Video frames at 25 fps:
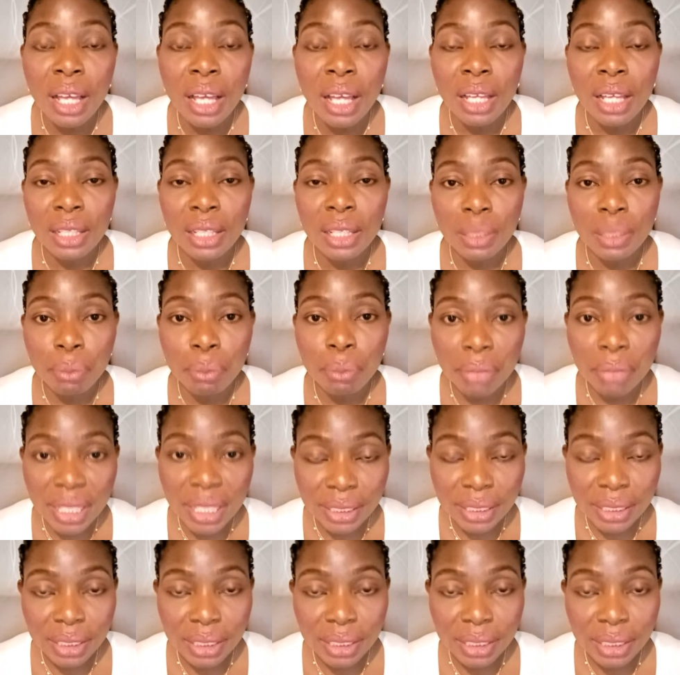the
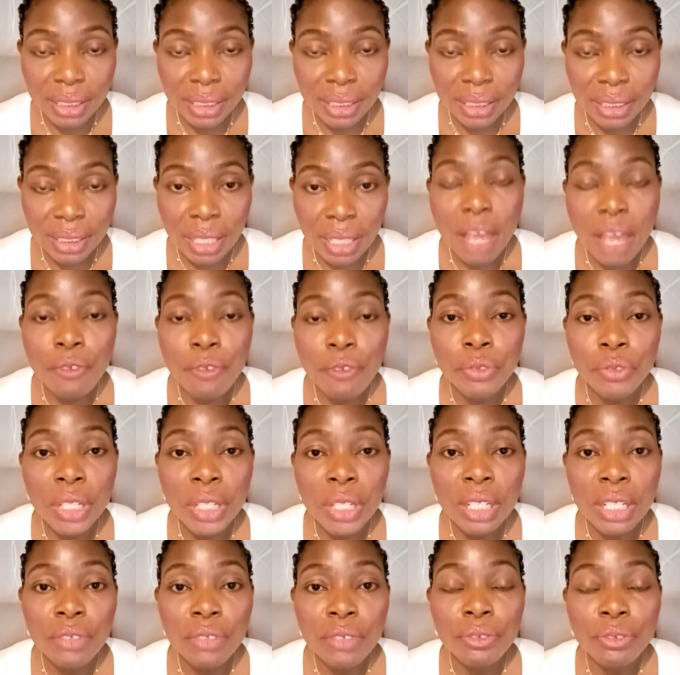best, even
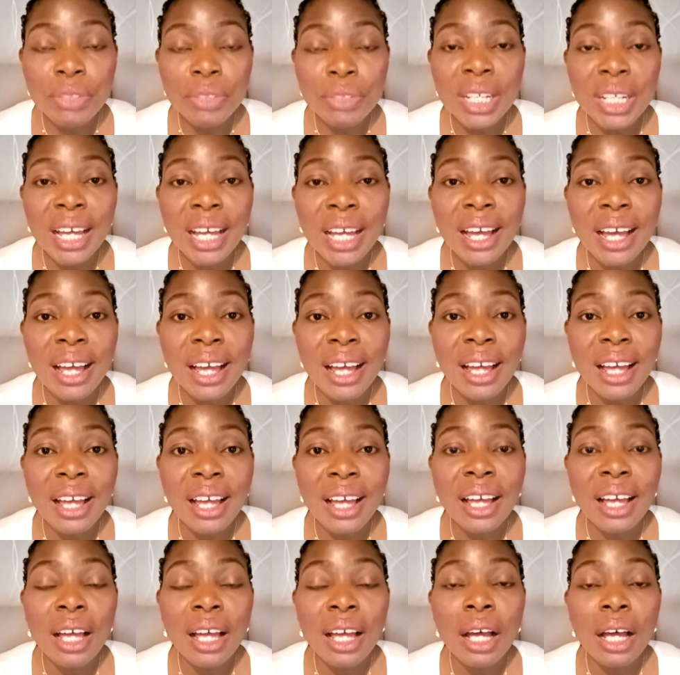if na
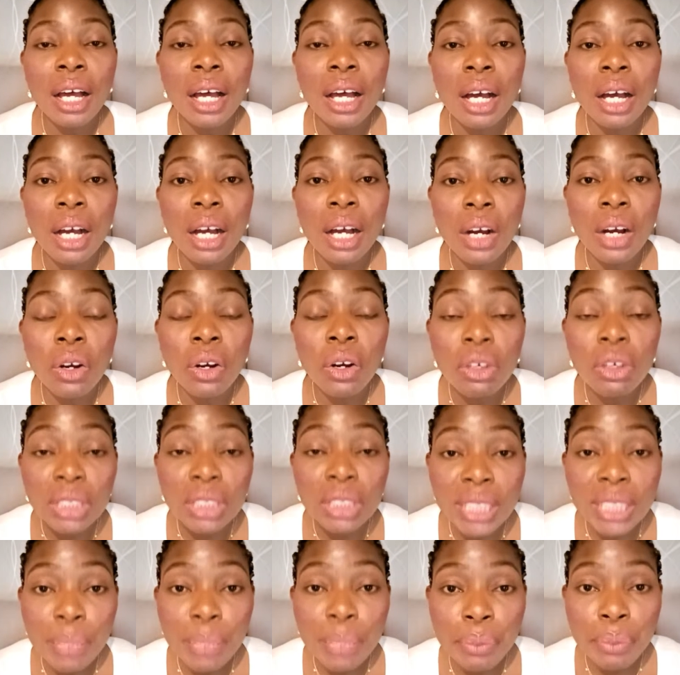
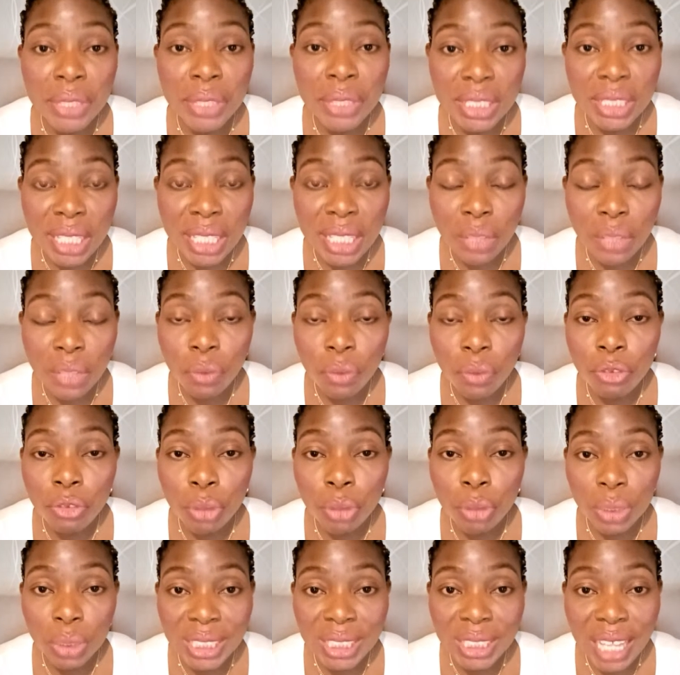100% of your
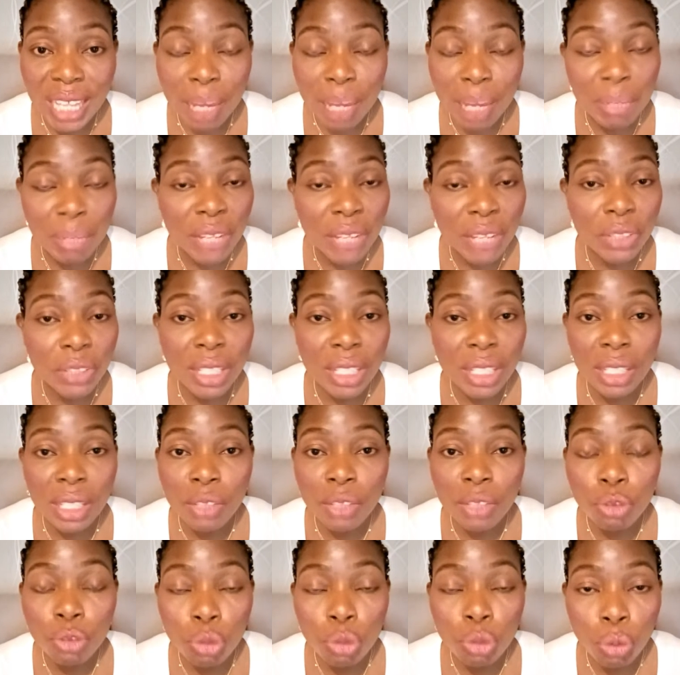time now you dey
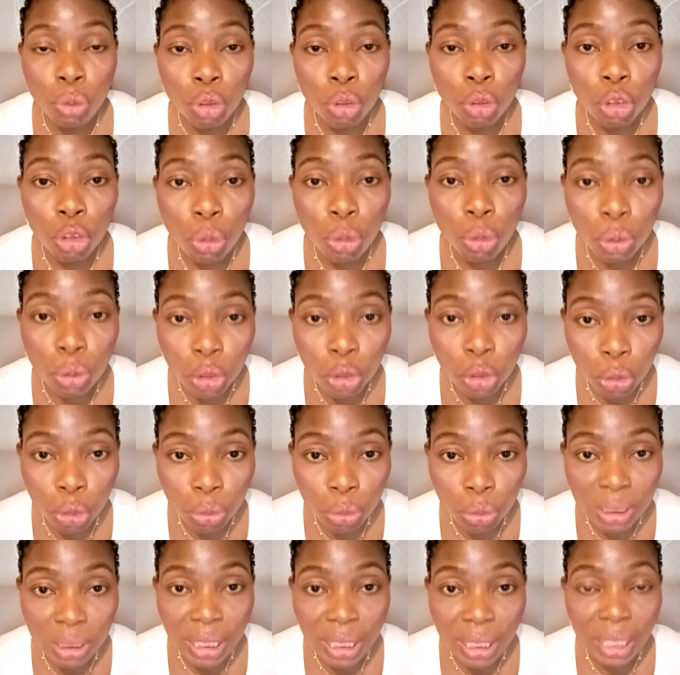give to your
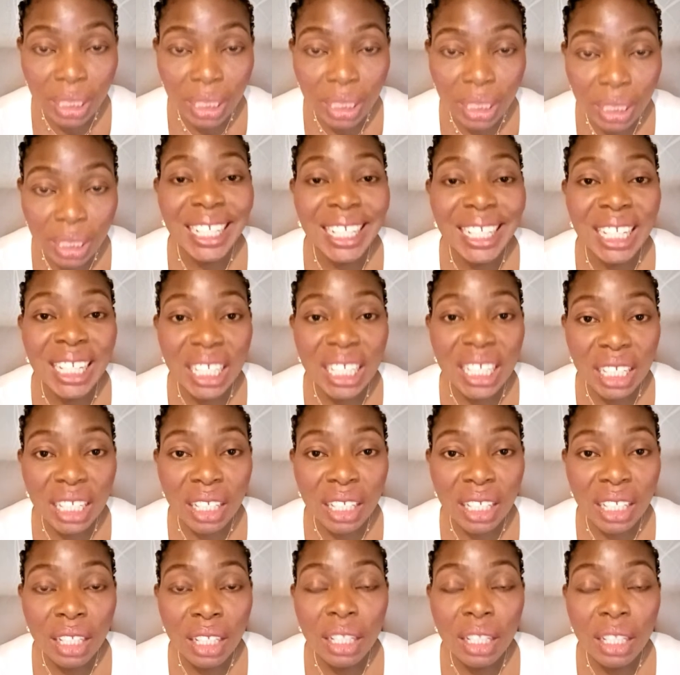children,
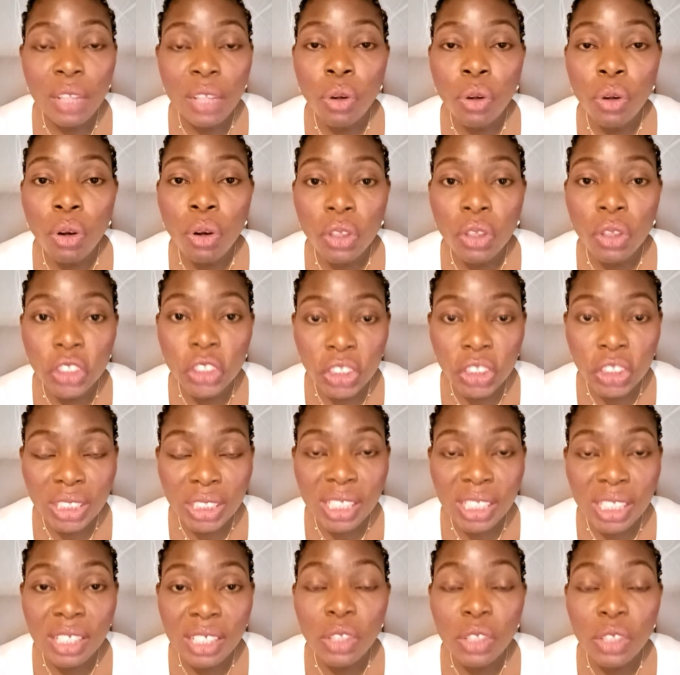he or
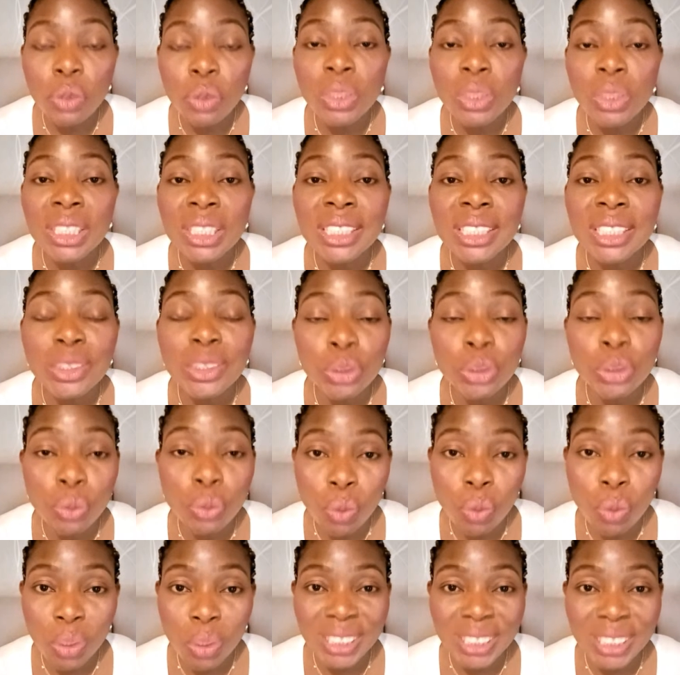she go need
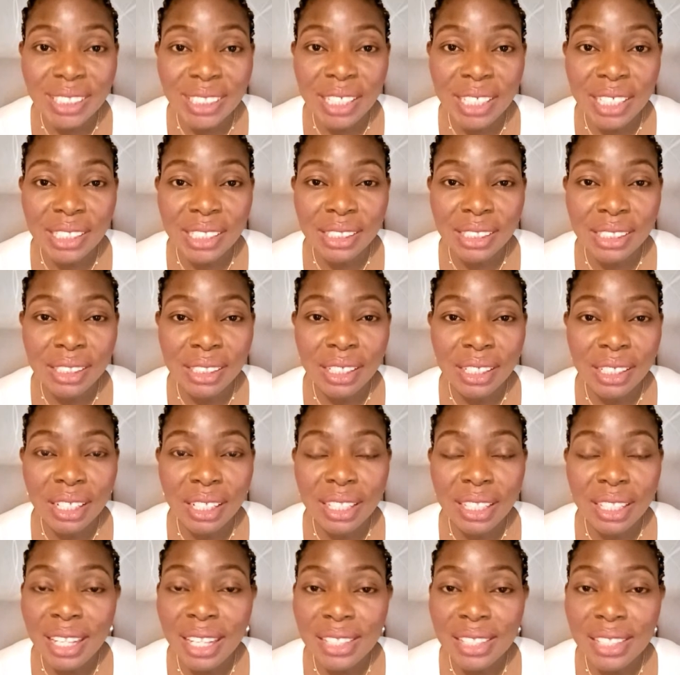200.
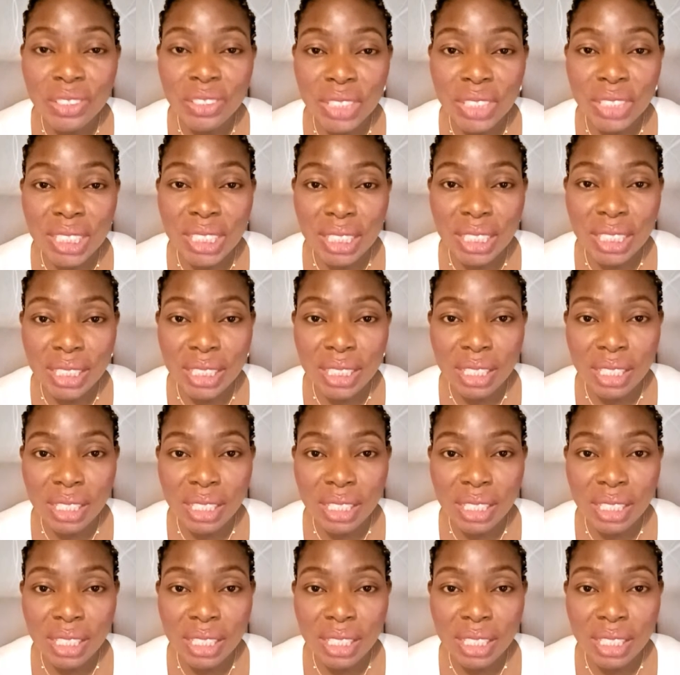That is it.